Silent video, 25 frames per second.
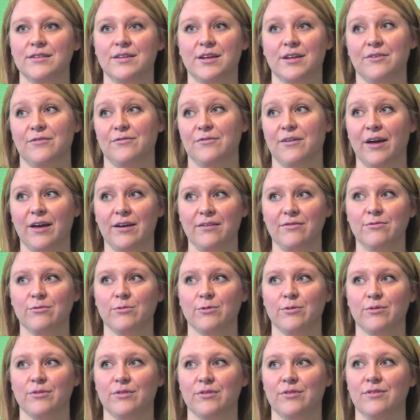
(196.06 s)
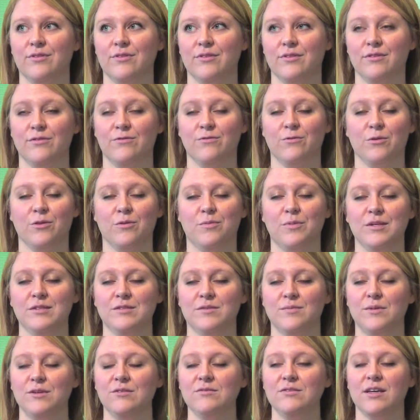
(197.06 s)
gonna fight for the
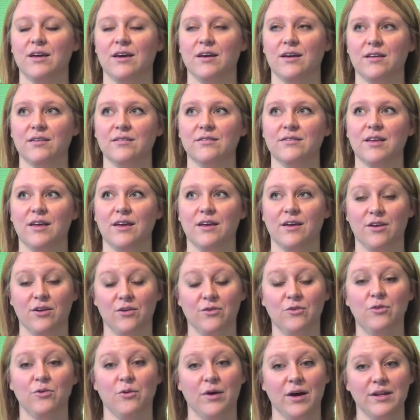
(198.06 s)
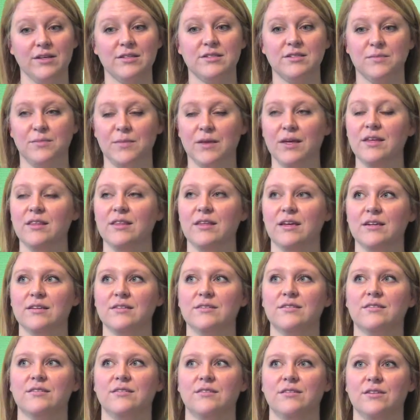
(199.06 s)
piece of music and say, "You want us to play
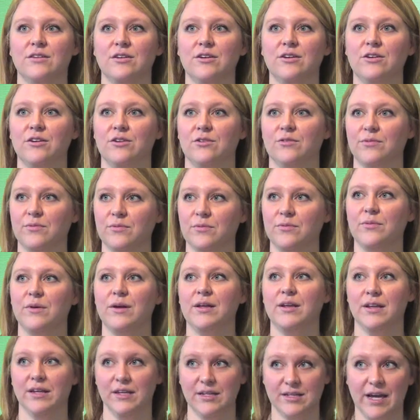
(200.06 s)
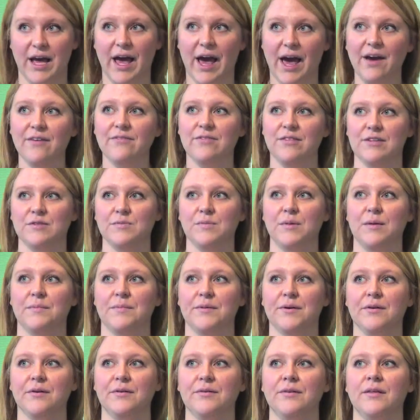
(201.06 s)
this, you know, we need to have these
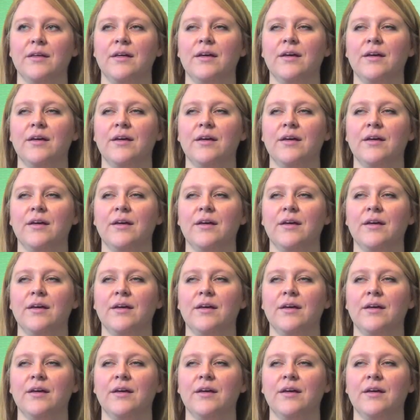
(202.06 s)
people."